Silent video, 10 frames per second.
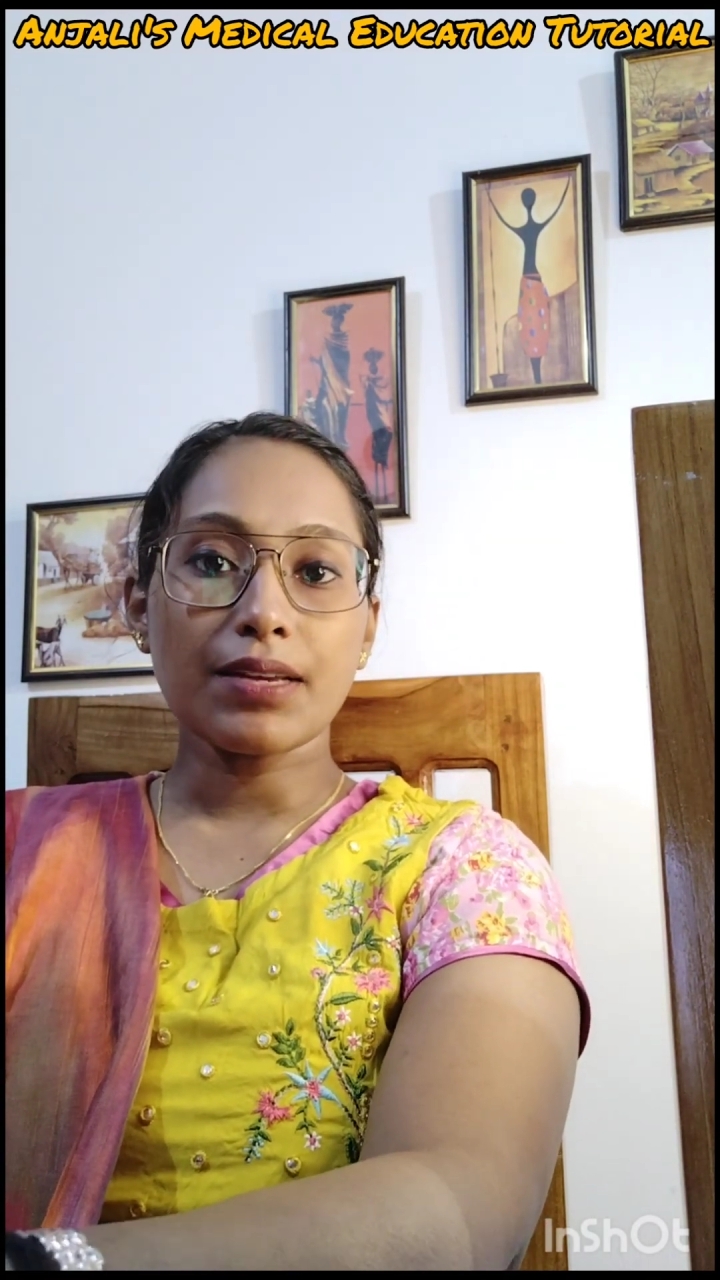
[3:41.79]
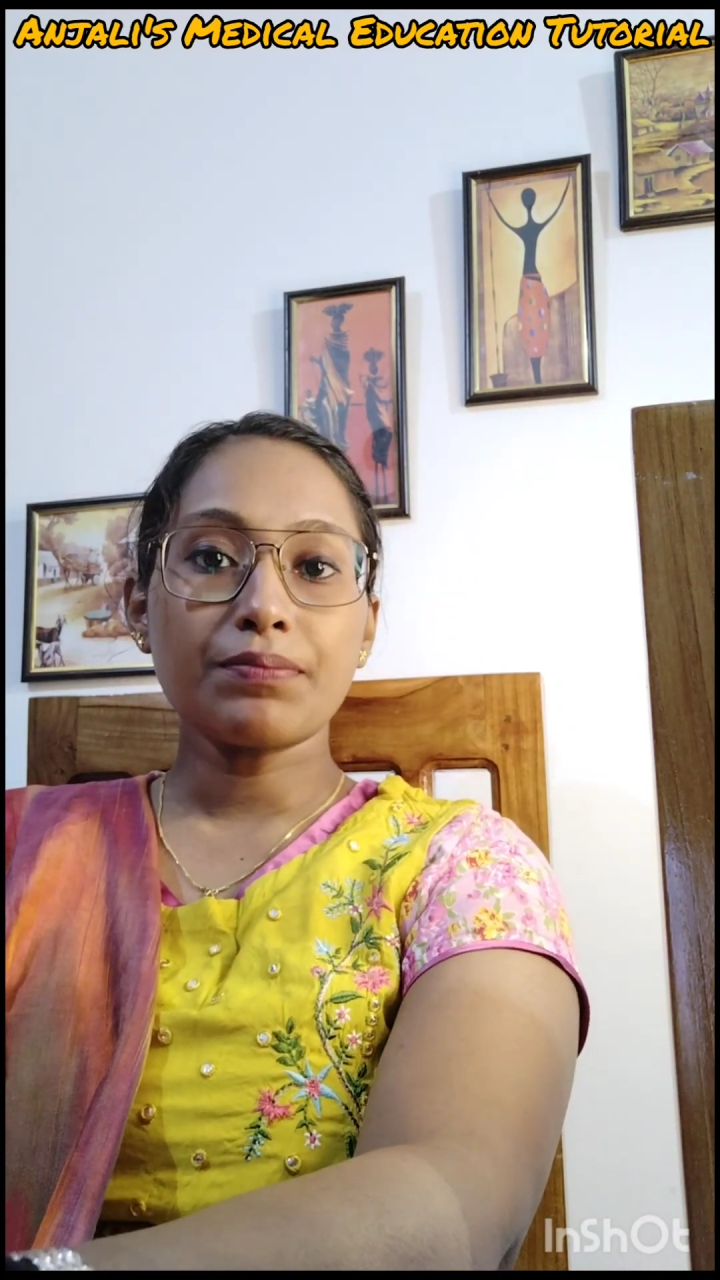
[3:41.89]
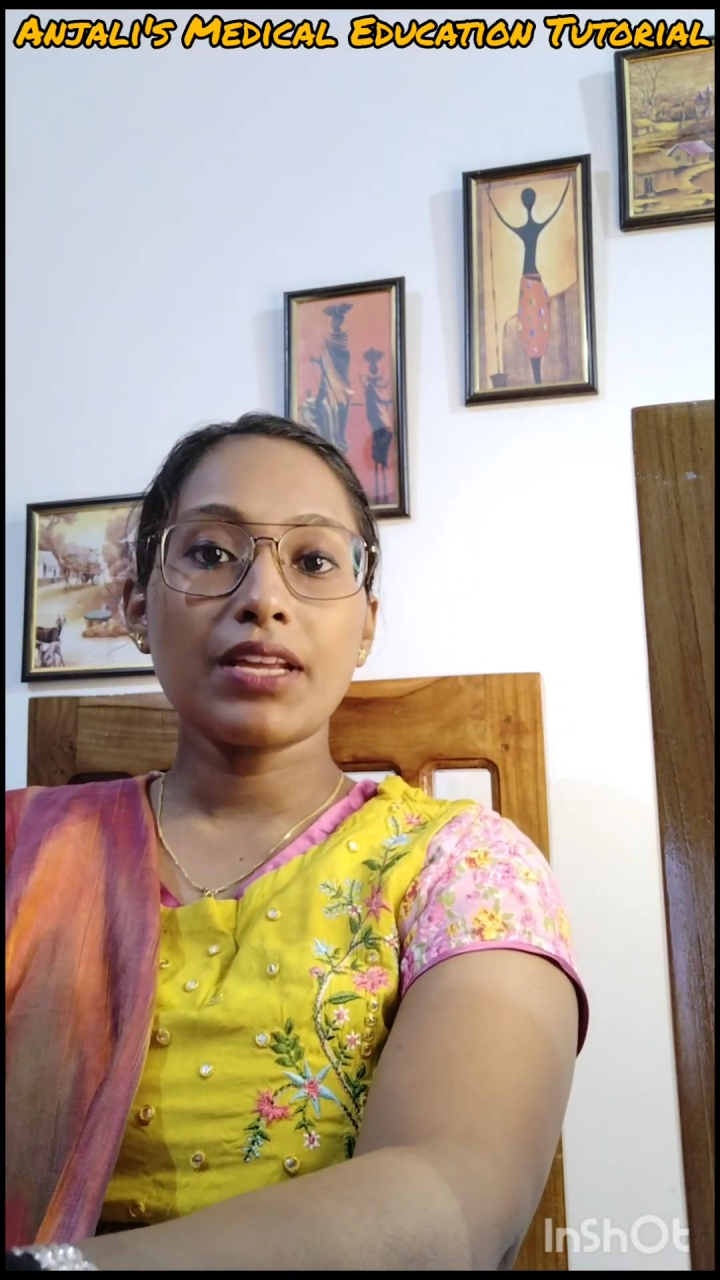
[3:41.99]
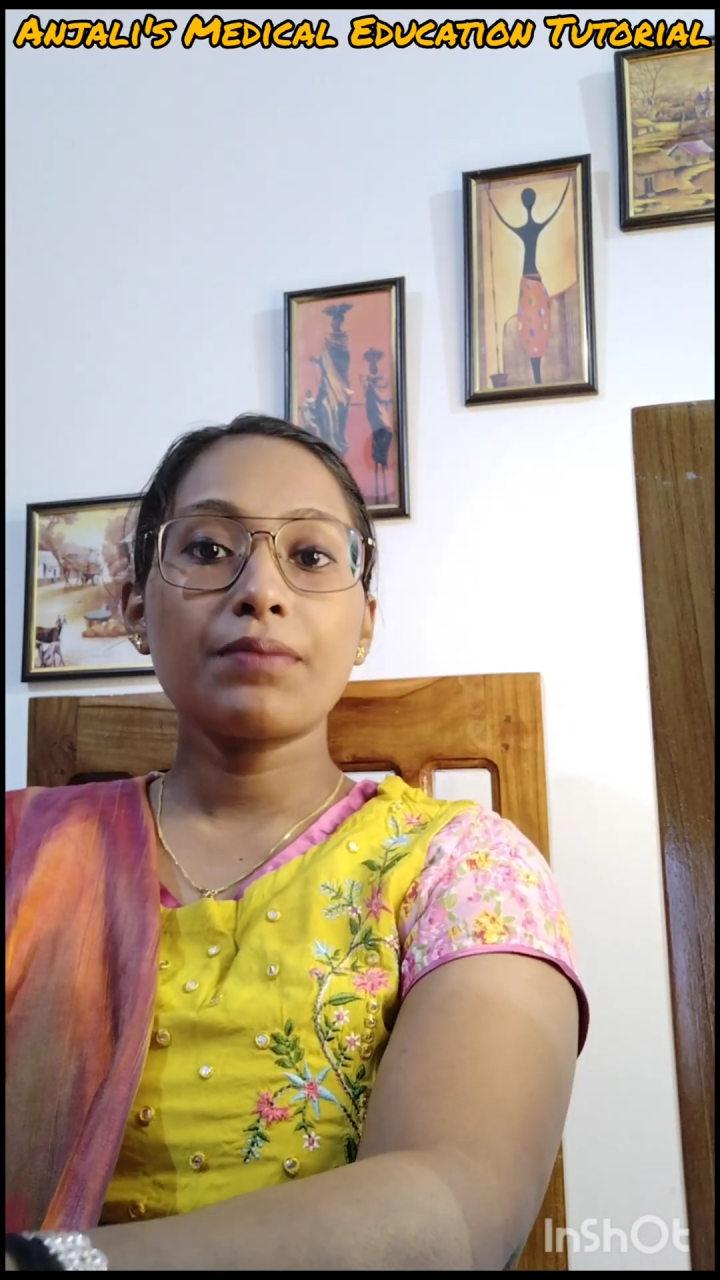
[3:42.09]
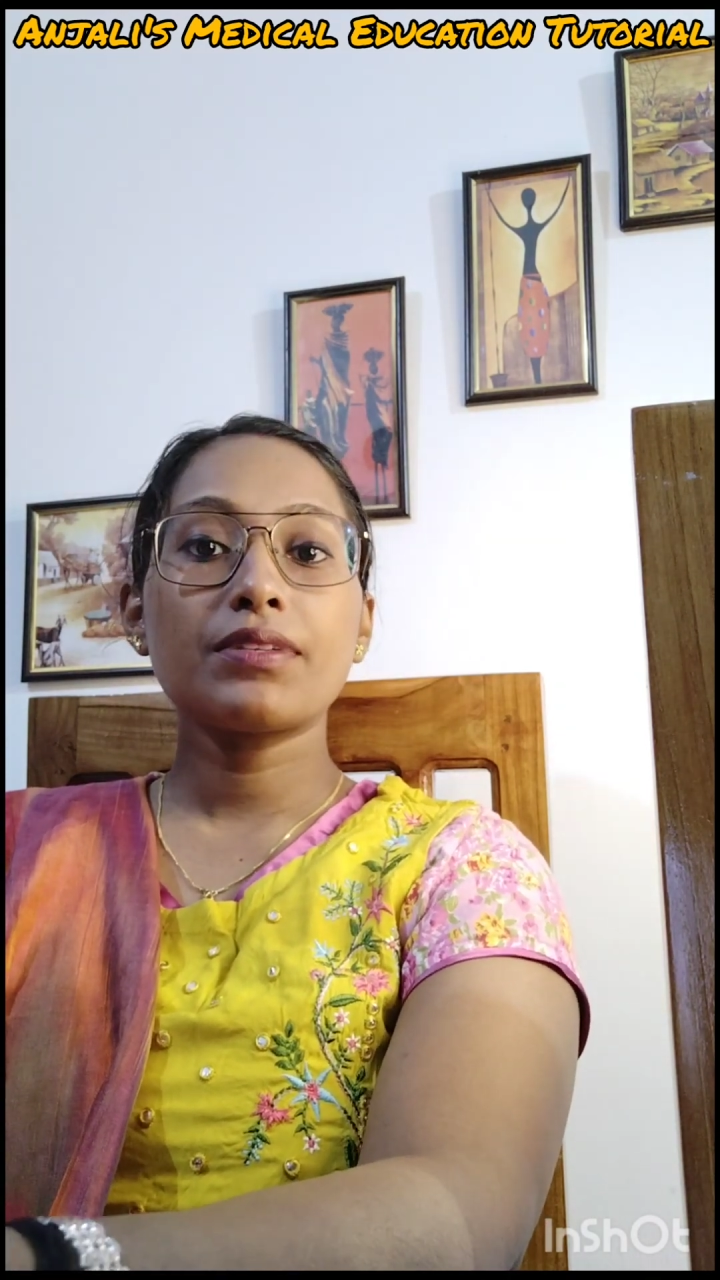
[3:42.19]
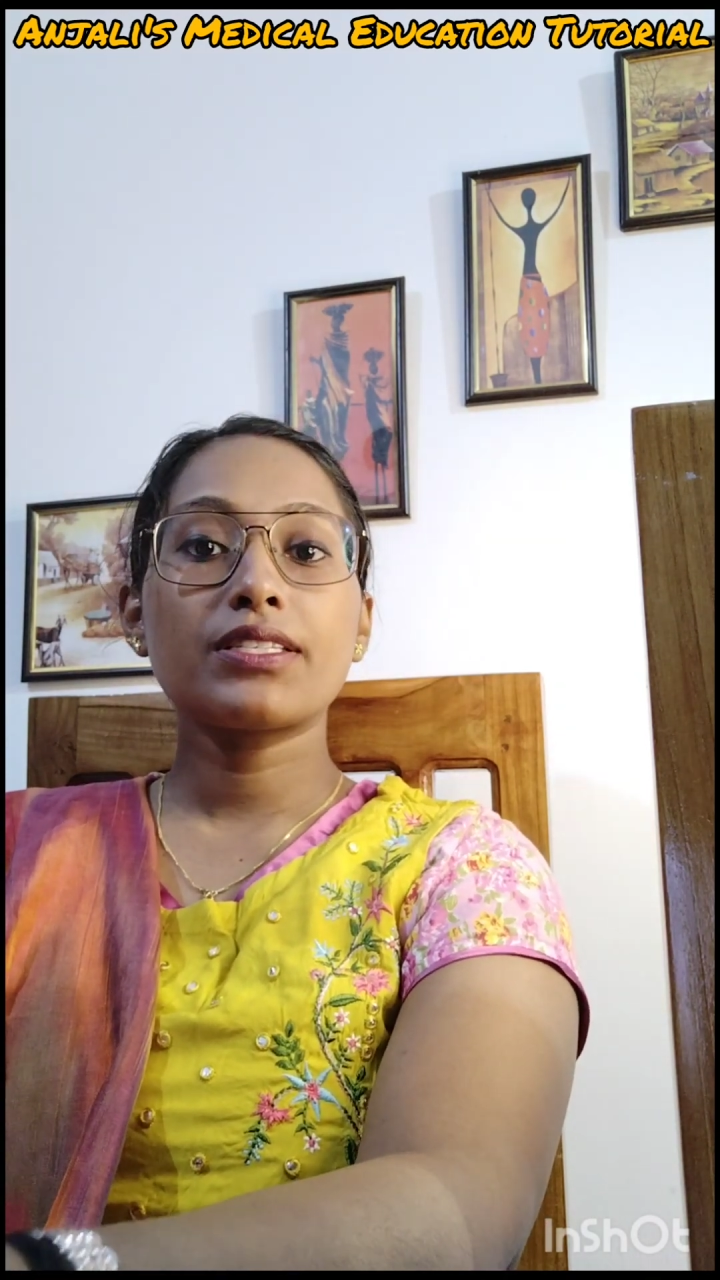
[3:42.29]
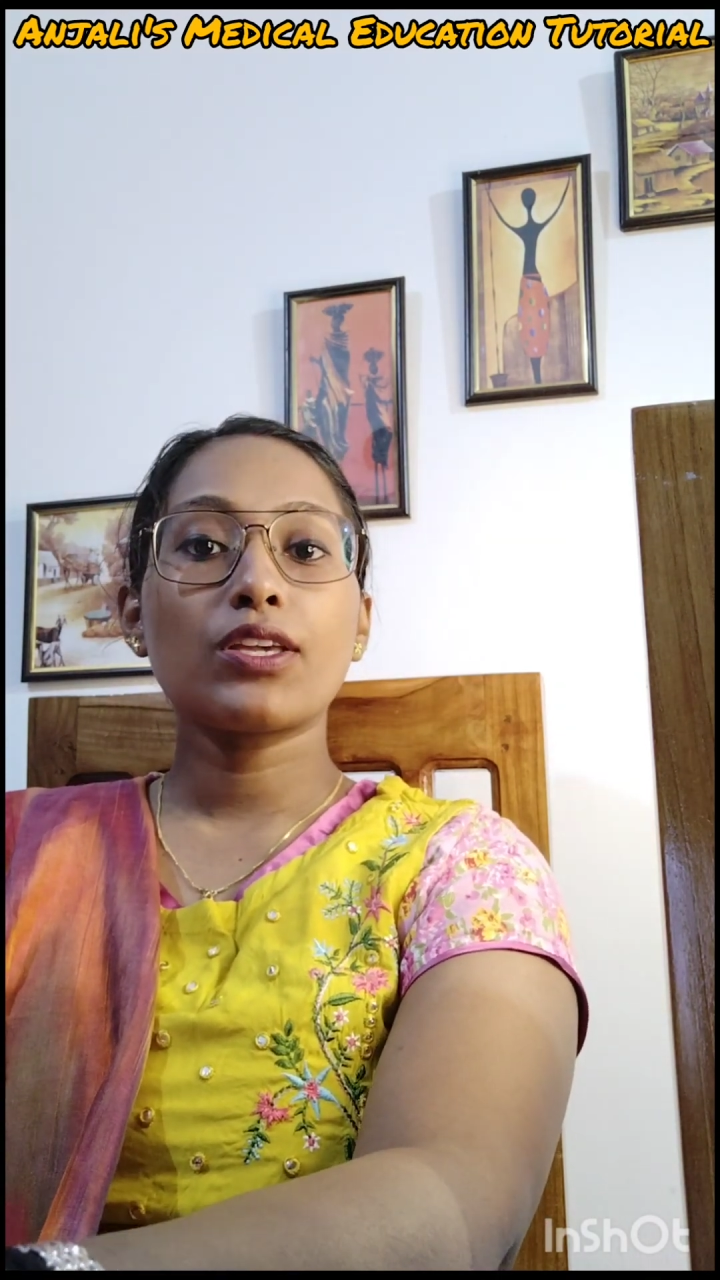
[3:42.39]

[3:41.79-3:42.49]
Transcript: sometimes the